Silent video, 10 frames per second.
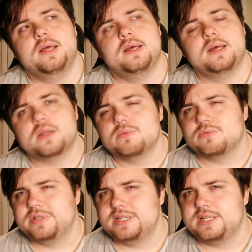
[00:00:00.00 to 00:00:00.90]
I don't
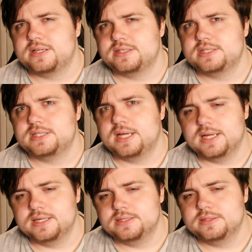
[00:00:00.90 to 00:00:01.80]
really
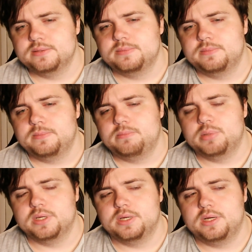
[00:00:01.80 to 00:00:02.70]
understand,
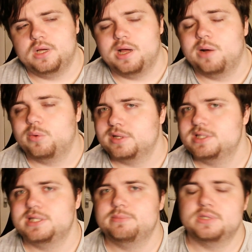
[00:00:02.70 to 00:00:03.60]
but I want to
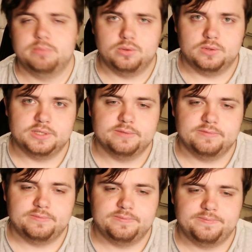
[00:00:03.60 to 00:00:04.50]
seem supportive.
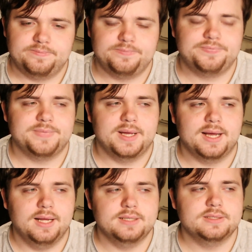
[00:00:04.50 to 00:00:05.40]

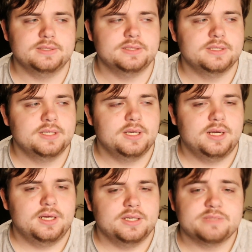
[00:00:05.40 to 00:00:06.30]
And
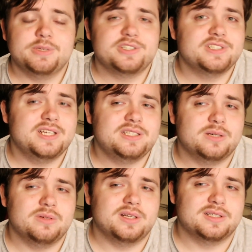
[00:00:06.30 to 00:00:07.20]
as much as they
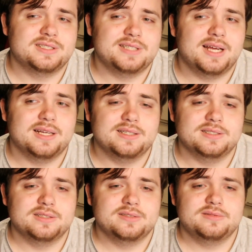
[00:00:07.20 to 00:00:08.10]
don't
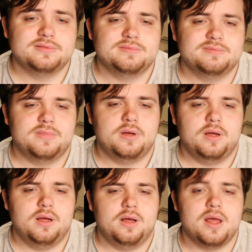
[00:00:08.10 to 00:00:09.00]
understand,
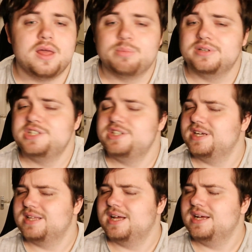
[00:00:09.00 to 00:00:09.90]
I
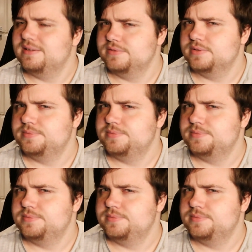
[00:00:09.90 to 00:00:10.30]
appreciate that effort.